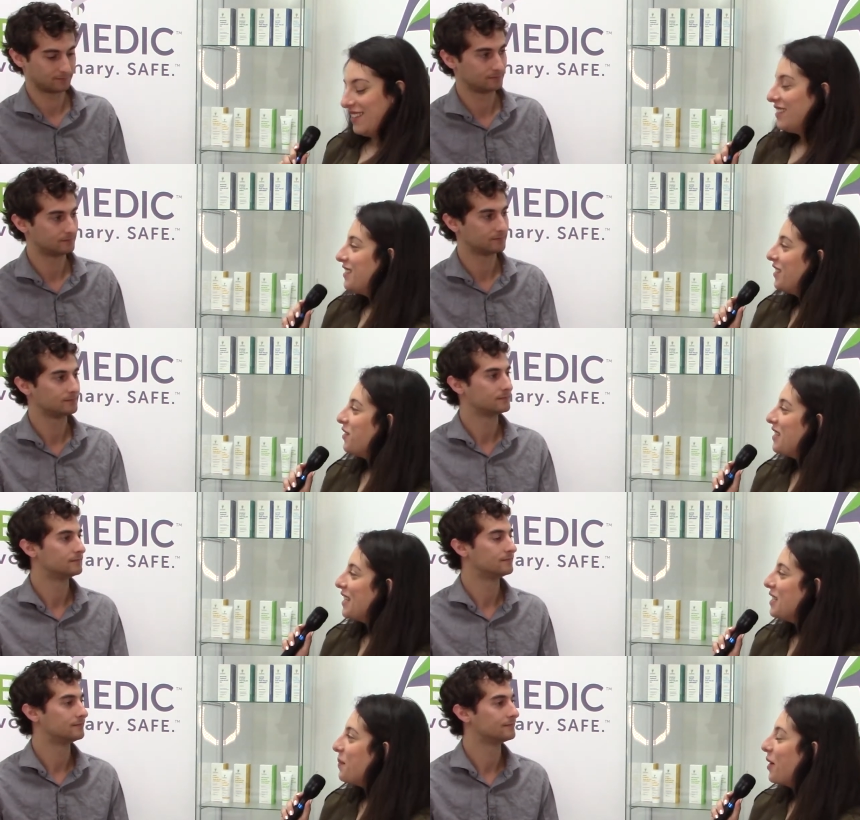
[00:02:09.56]
Speaker 1: So tell us
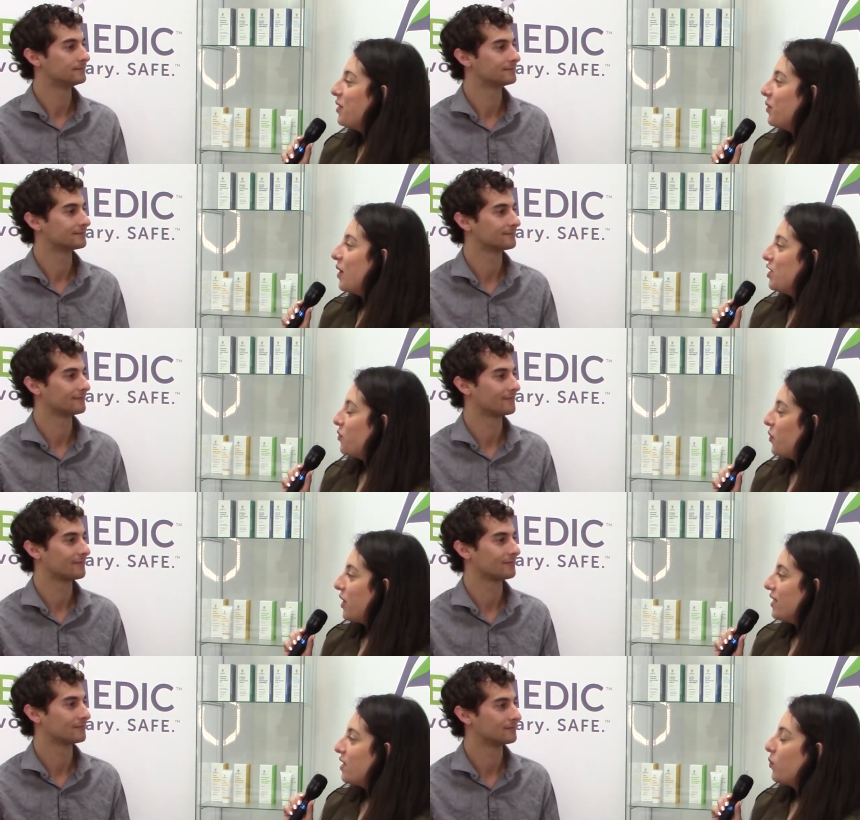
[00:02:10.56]
about the range of
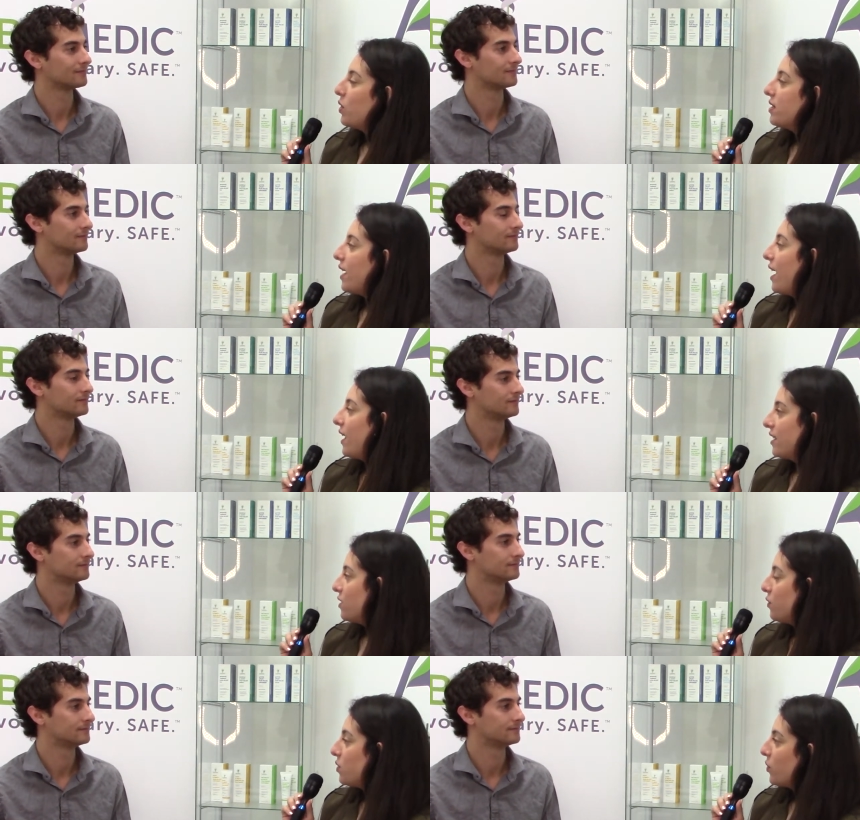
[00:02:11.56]
products and what the highlights of
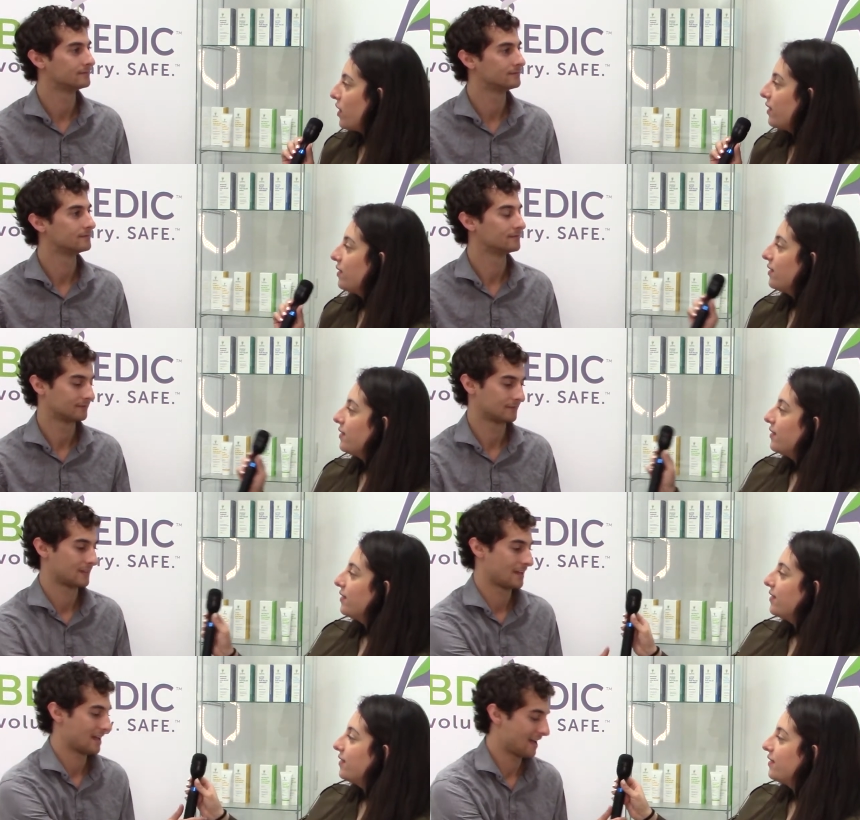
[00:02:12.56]
each product.
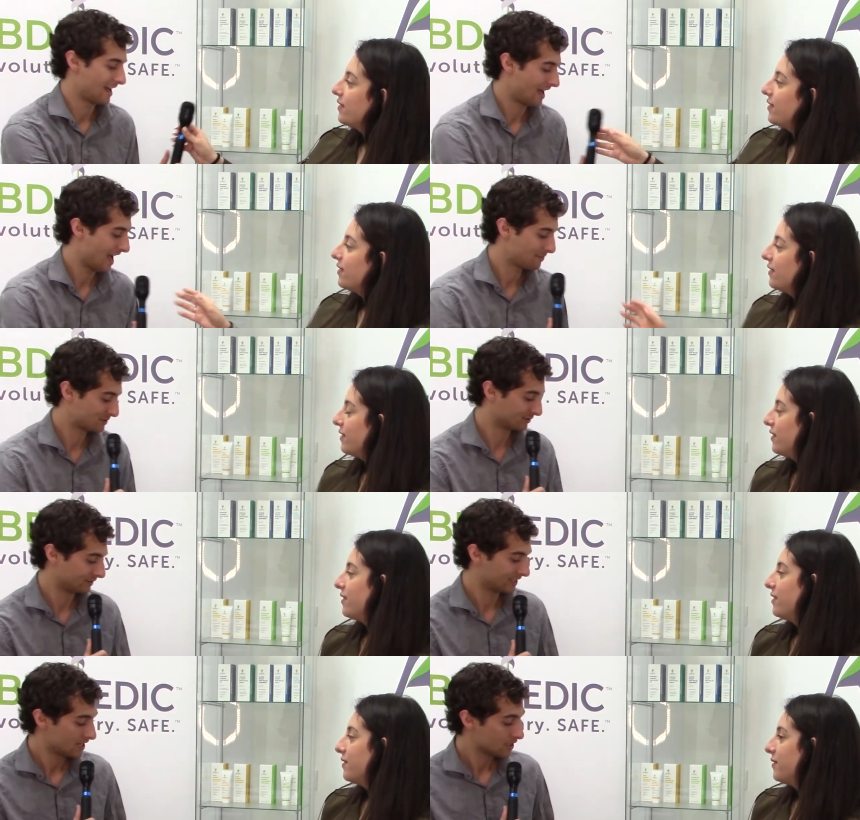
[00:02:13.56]
Speaker 2: Absolutely.
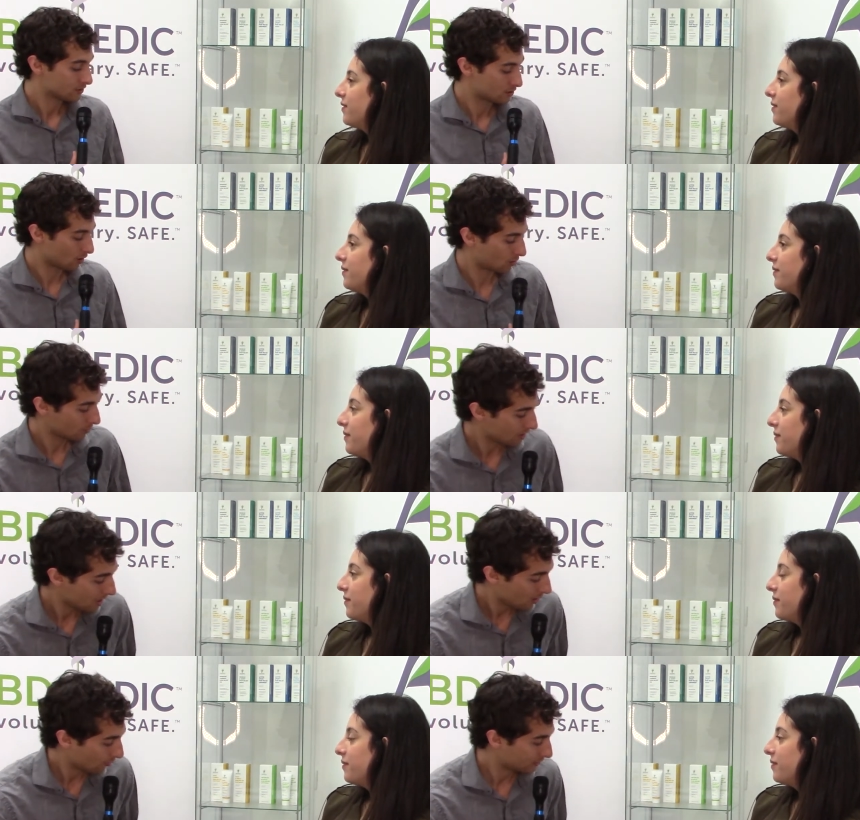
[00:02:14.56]
So
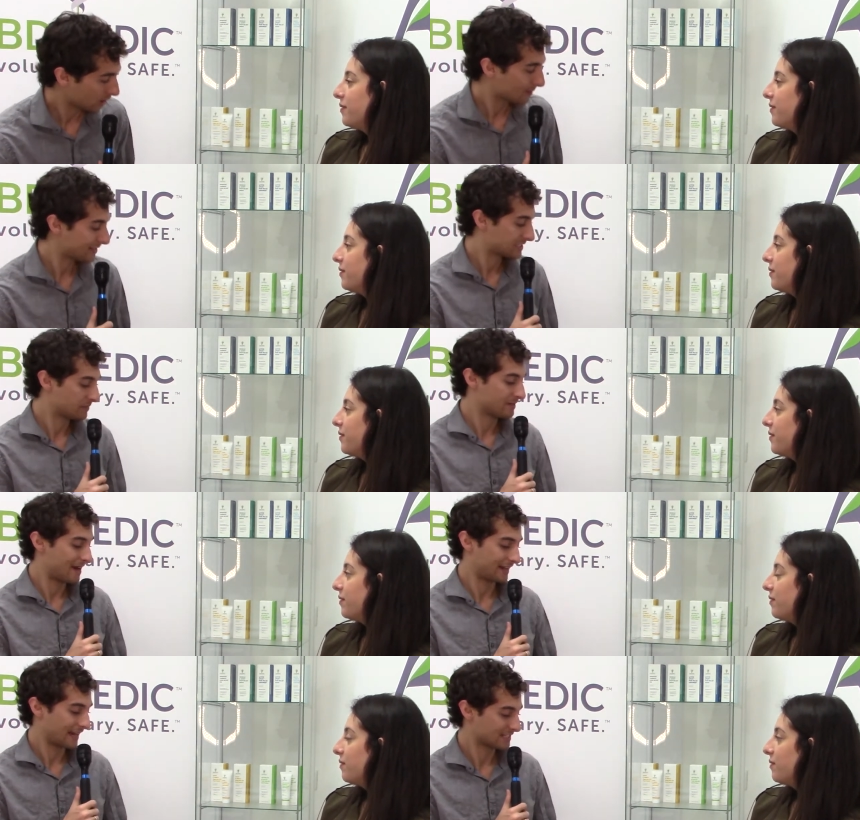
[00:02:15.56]
when we talk about CBD
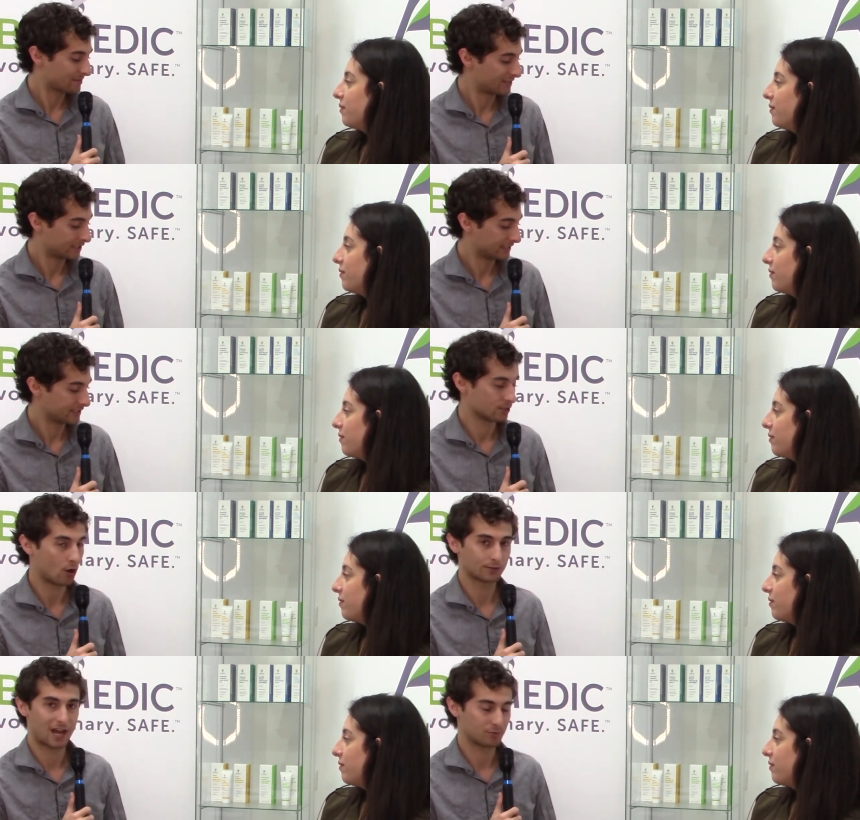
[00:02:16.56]
Medic, as I mentioned, it is an all
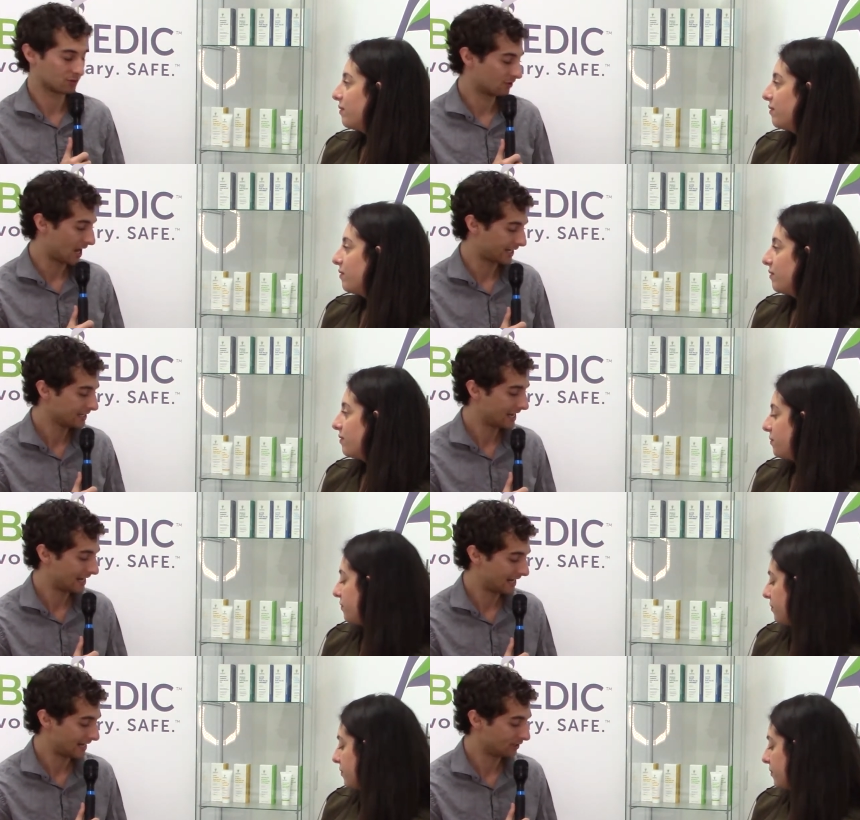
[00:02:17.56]
topical line,
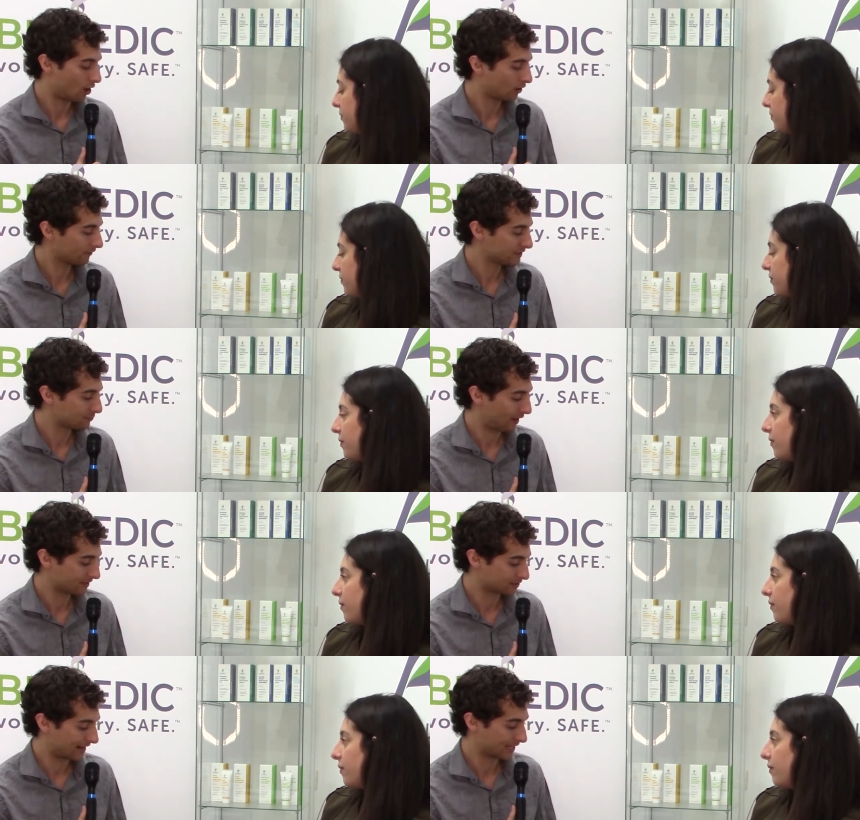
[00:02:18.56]
and all of these products
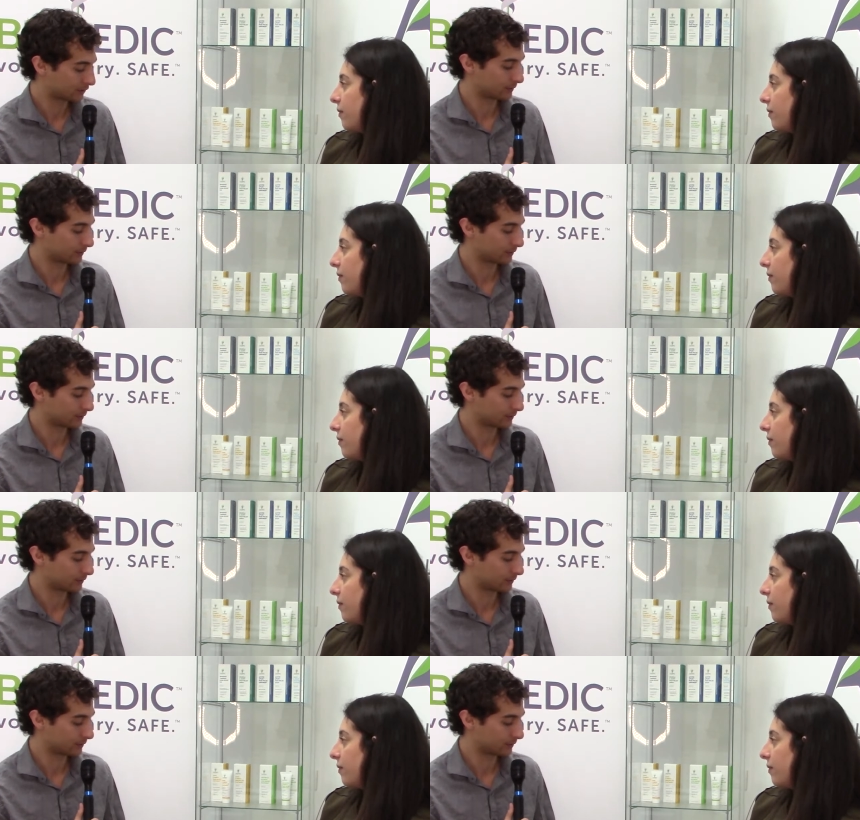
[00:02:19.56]
are actually